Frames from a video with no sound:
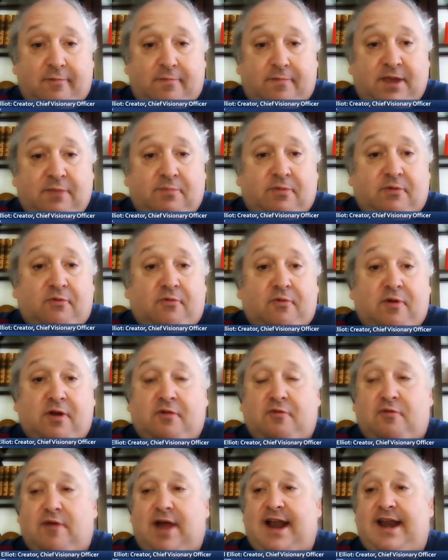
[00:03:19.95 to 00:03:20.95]
People
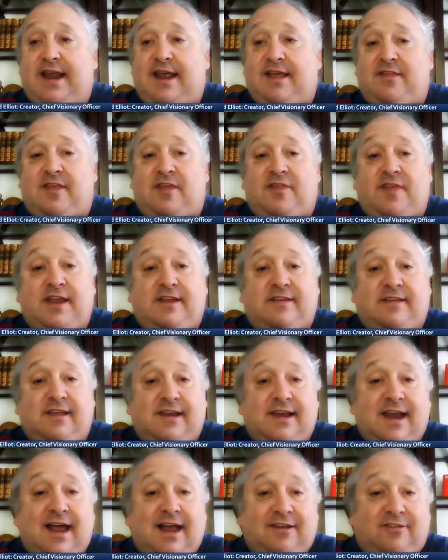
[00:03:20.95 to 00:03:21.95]
regretting that they
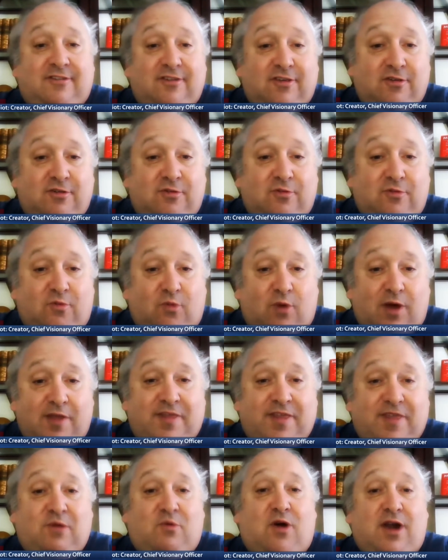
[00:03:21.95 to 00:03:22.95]
did not do what
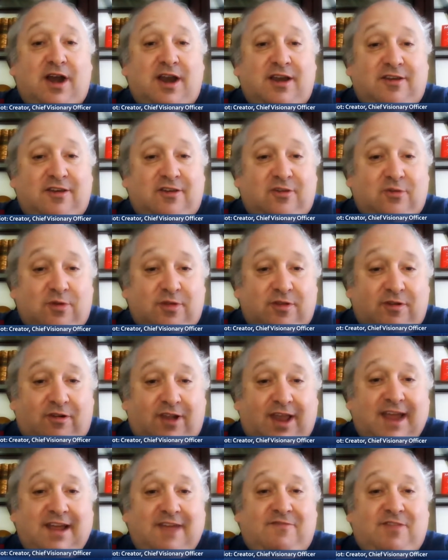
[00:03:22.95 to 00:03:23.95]
they wanted to do in their
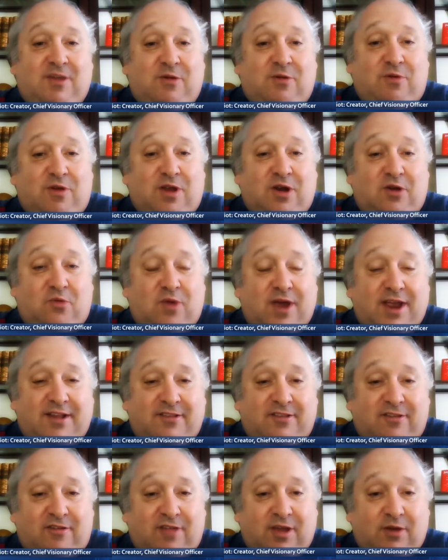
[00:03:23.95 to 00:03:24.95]
life. They were going to wait
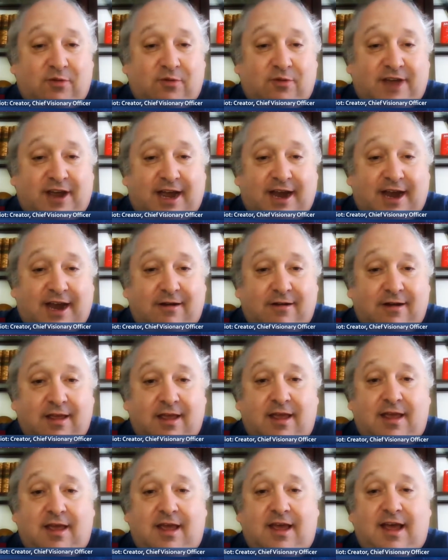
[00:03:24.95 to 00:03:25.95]
until they retired.
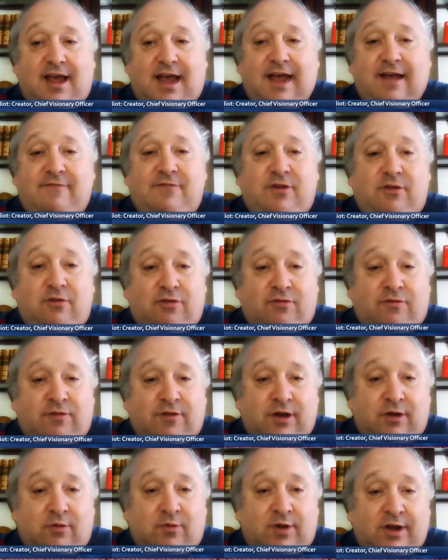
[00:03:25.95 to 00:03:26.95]
I have news
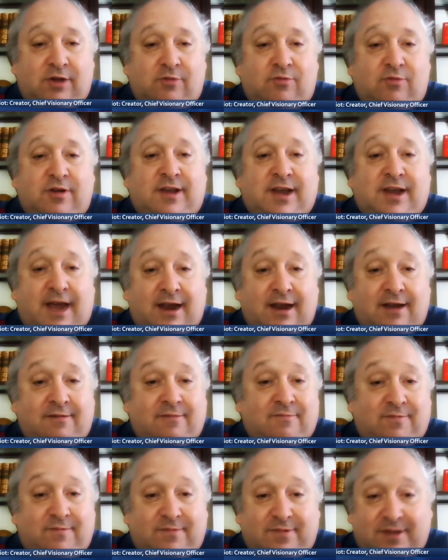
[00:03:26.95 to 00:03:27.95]
for you. When you retire,
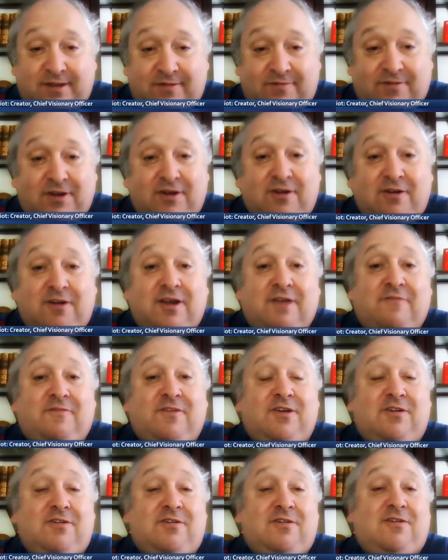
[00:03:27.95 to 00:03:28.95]
if
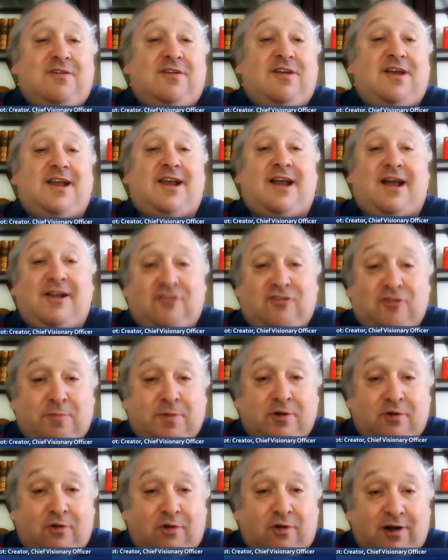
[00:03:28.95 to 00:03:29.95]
you're an
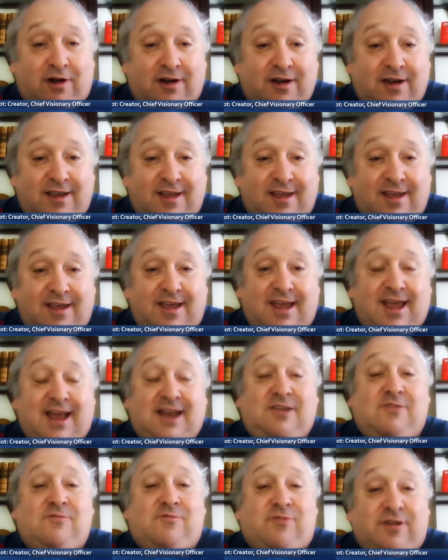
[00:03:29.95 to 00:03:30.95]
entrepreneur
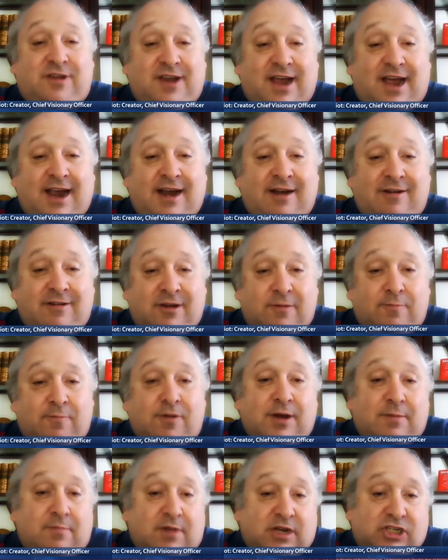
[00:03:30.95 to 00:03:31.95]
and you've retired, you're
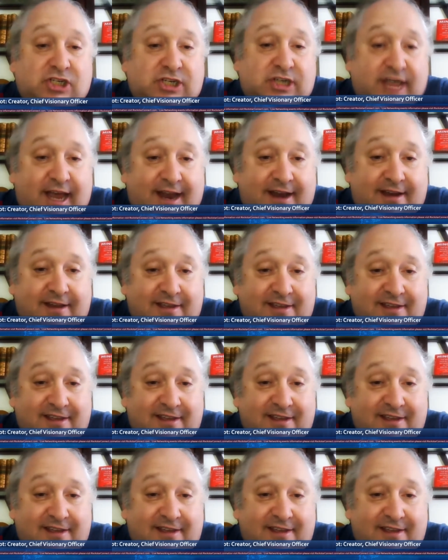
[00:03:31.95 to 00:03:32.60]
pretty much dead.